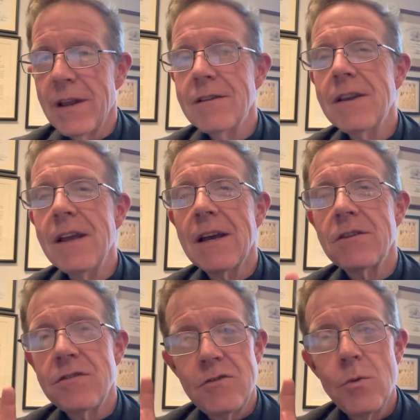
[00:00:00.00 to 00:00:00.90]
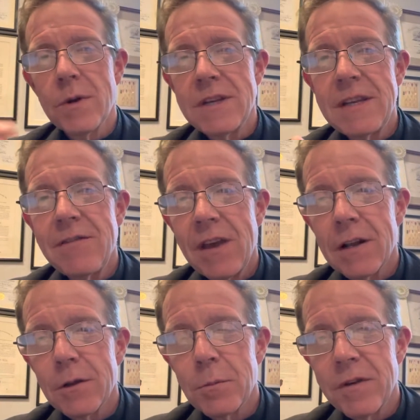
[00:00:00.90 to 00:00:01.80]
And today I do want to deviate a
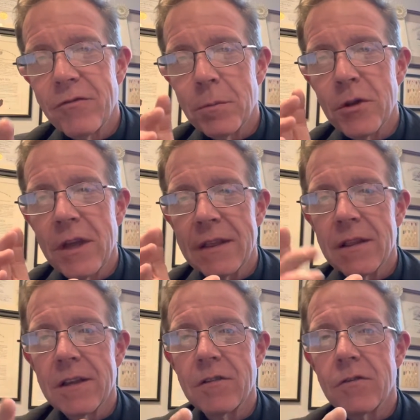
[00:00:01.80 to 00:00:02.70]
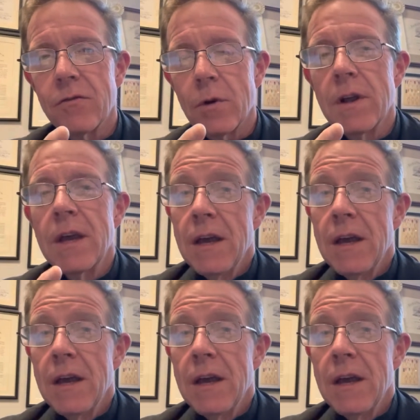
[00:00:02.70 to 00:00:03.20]
little bit from looking at lessons for